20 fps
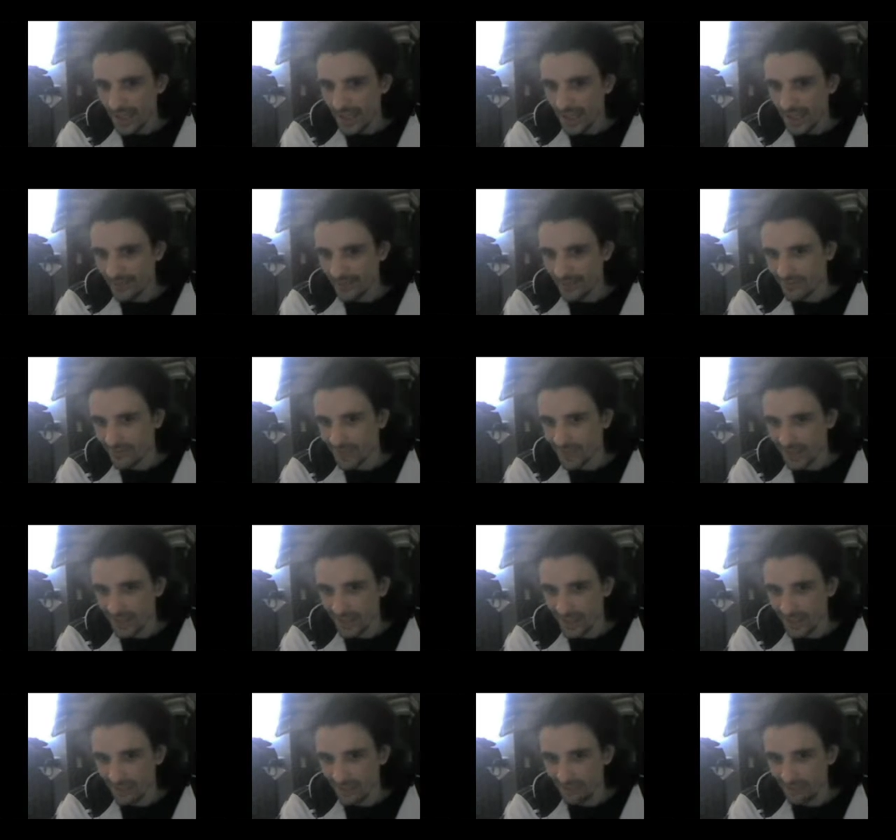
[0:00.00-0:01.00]
and
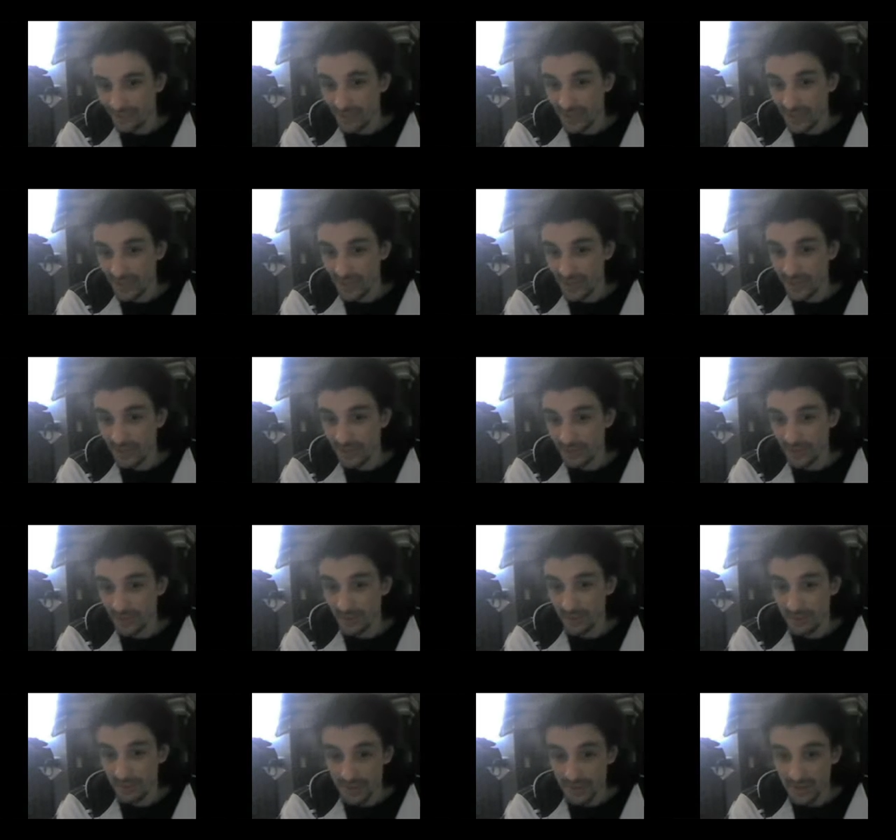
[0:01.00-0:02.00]
um, as you
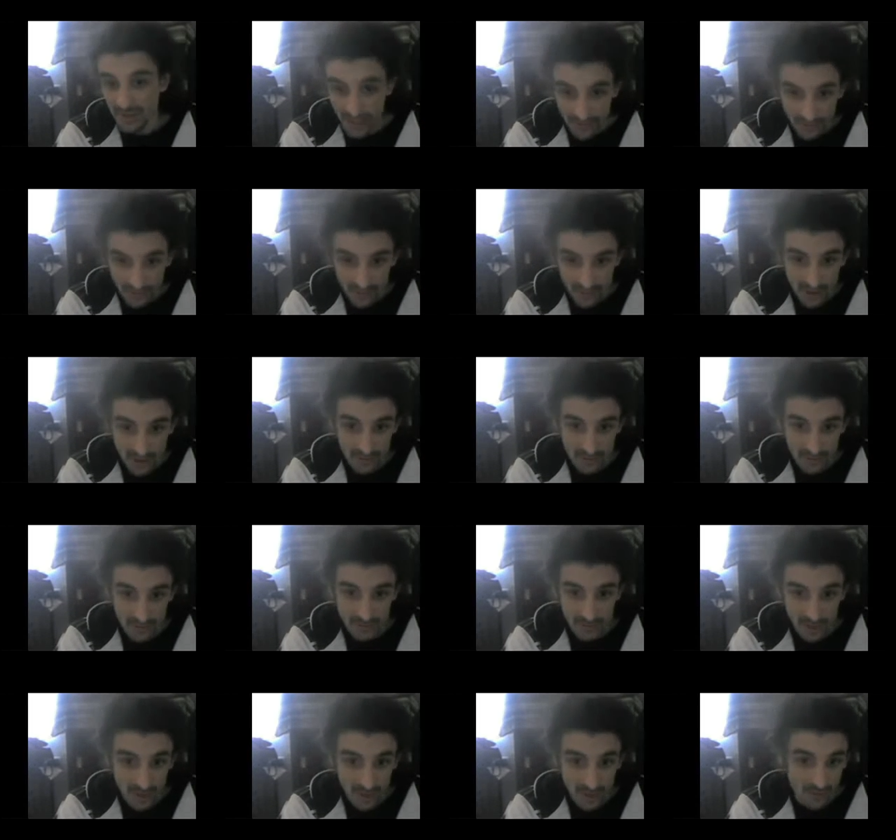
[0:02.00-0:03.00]
can probably tell from the
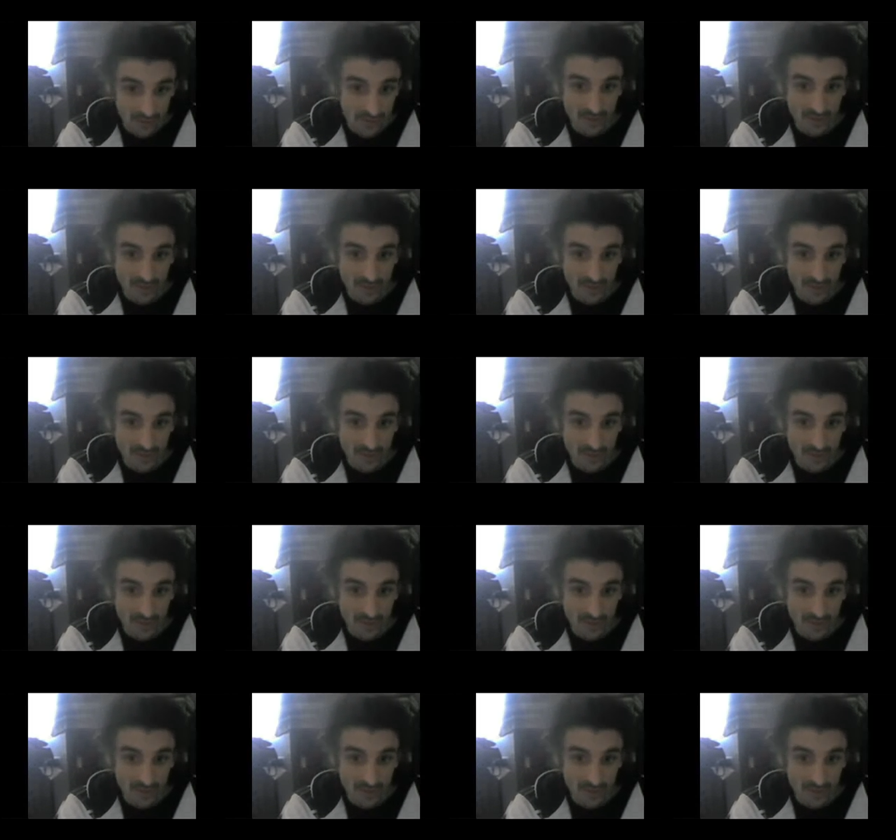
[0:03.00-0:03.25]
comments below,